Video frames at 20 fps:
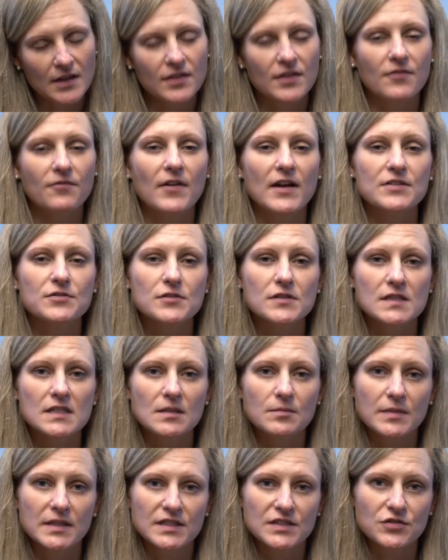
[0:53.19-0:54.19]
The Veterans
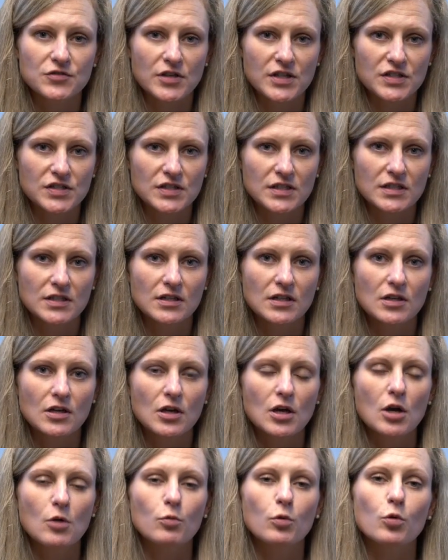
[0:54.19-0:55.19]
Administration
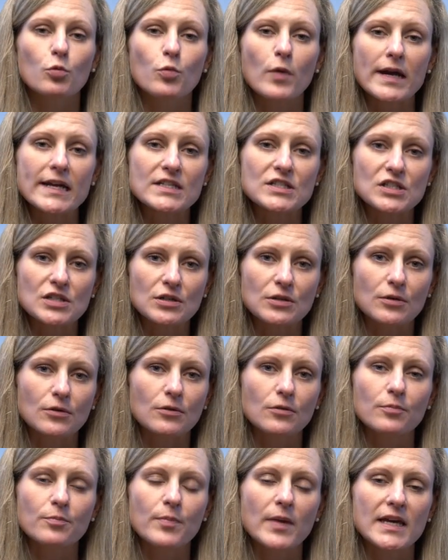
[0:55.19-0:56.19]
will rate
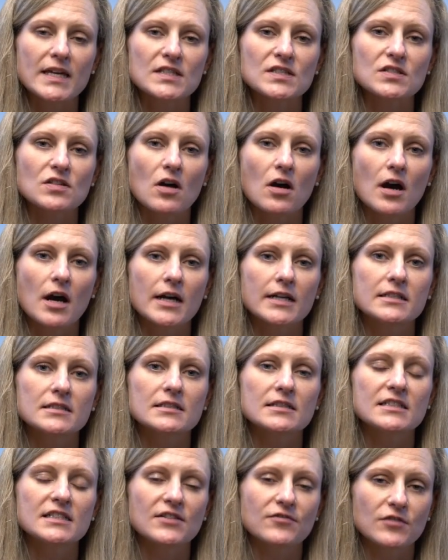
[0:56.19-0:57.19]
you based on
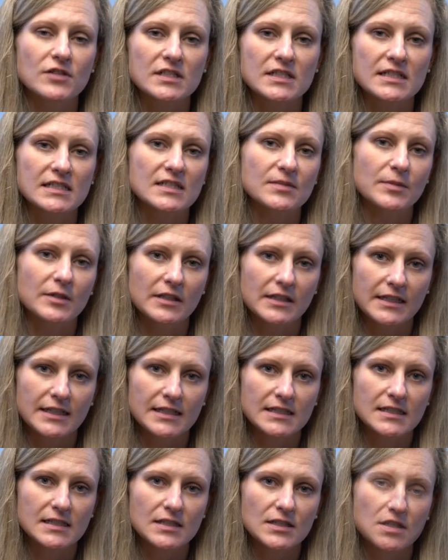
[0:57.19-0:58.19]
different
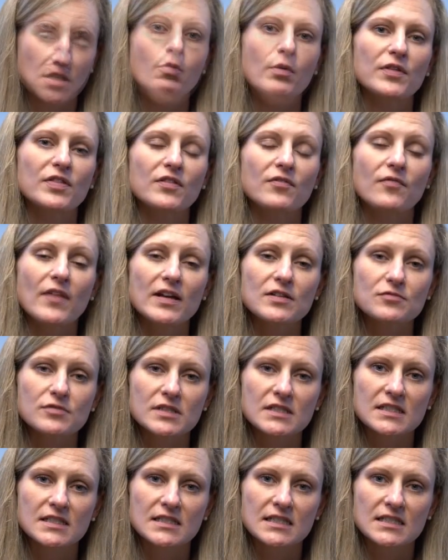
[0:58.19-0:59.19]
disabilities. With the
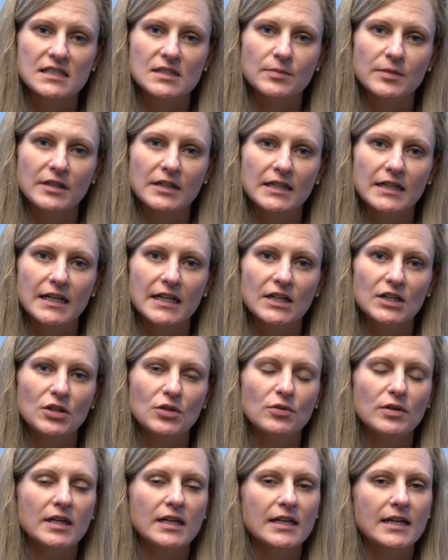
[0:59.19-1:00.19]
veterans disability,
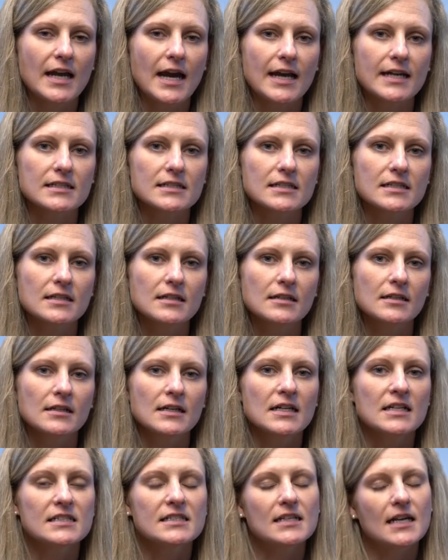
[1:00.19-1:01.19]
you can get
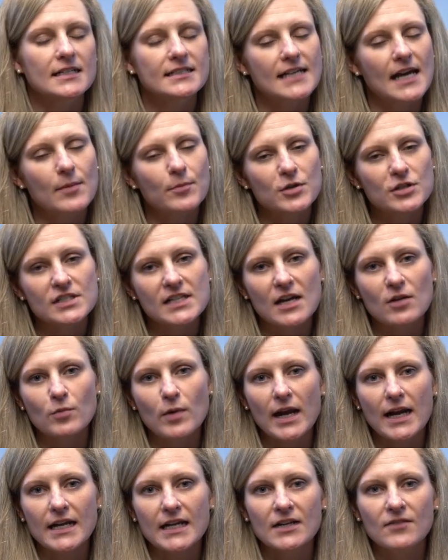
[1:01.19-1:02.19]
a 10%
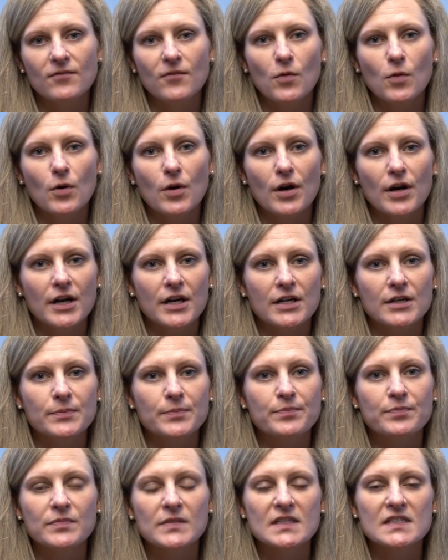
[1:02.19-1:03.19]
rating for,
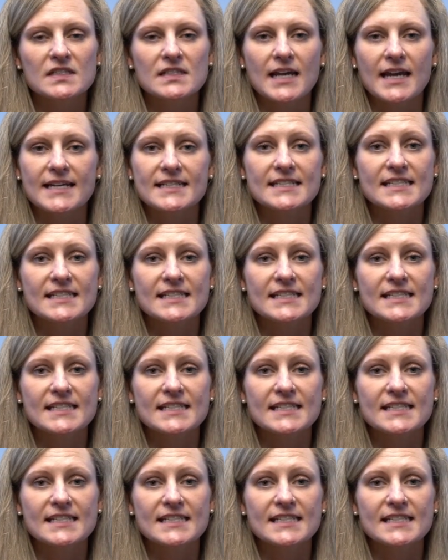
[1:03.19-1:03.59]
say,